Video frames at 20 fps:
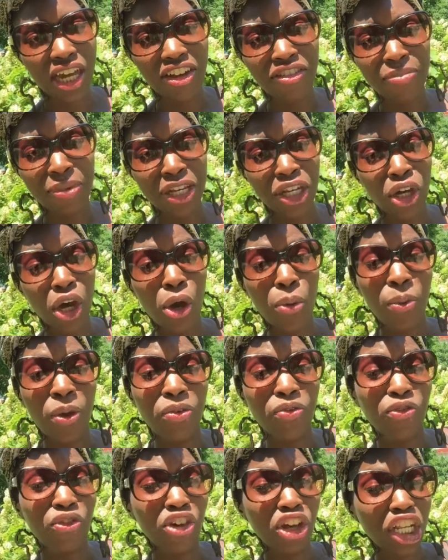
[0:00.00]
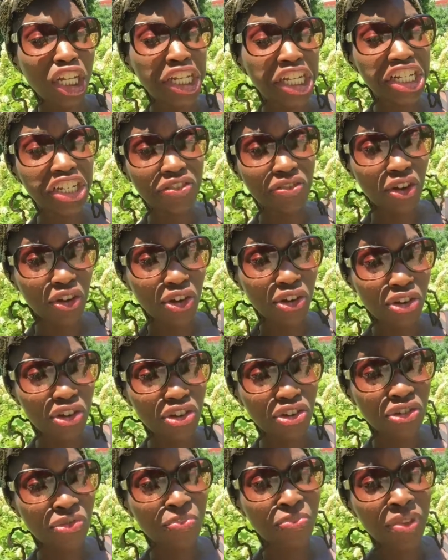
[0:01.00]
I've been going really
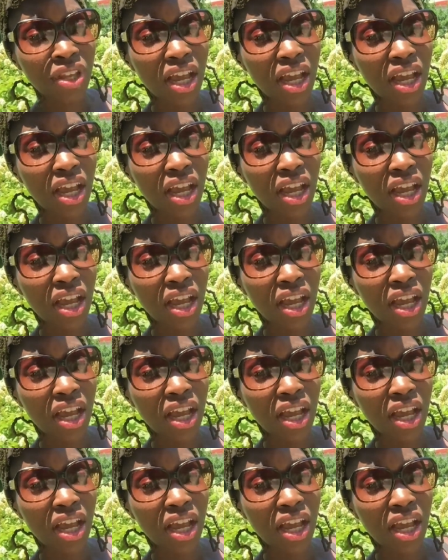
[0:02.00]
strong.